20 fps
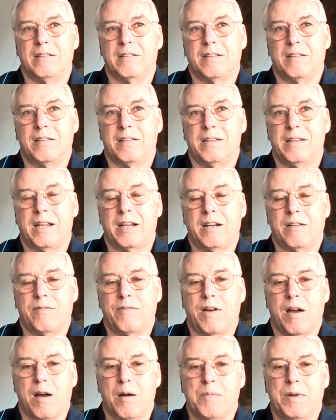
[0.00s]
the negative
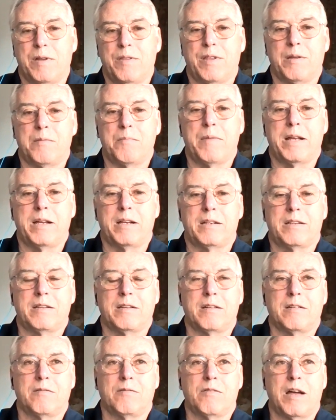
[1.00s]
karma that might
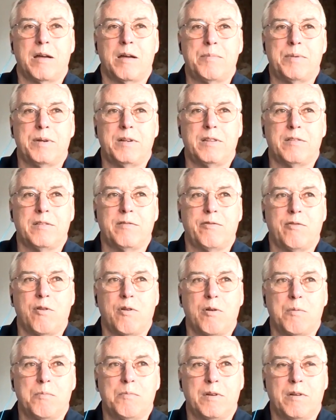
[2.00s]
ripen in the
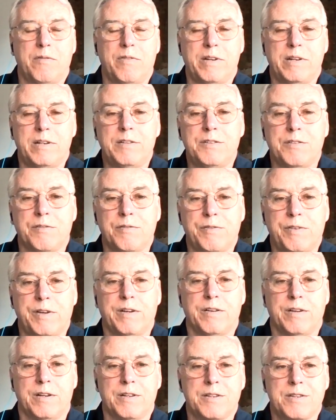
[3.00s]
form of an
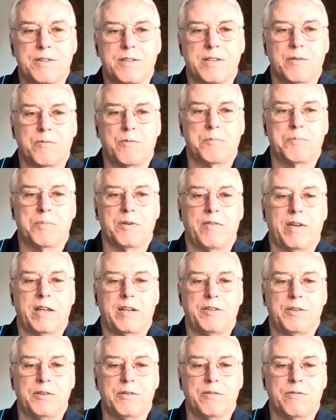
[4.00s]
interference that would prevent
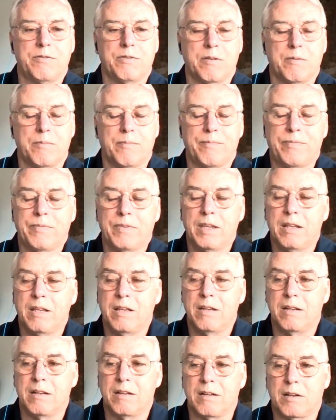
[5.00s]
you from
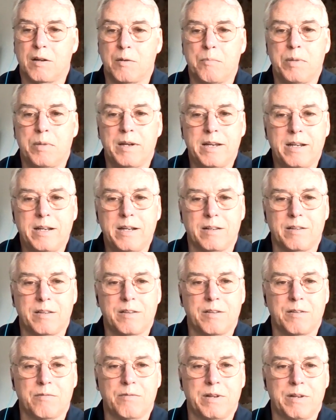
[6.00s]
completing
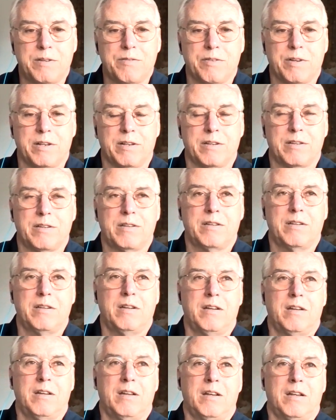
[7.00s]
the retreat,
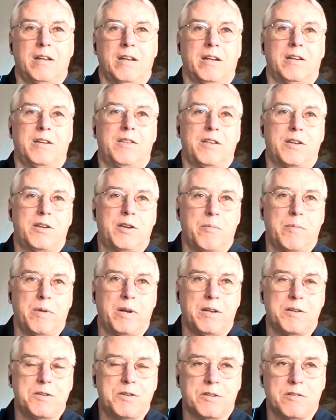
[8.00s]
and the
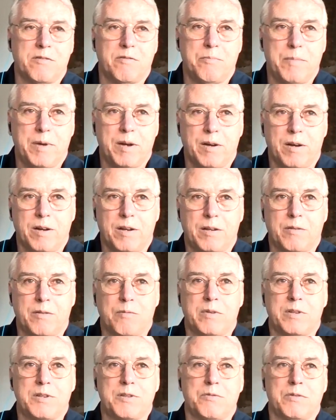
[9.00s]
accumulation of merit,
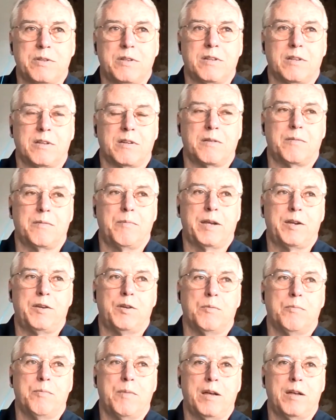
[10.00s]
which would make
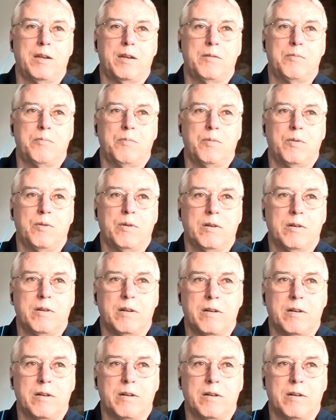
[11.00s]
your mind more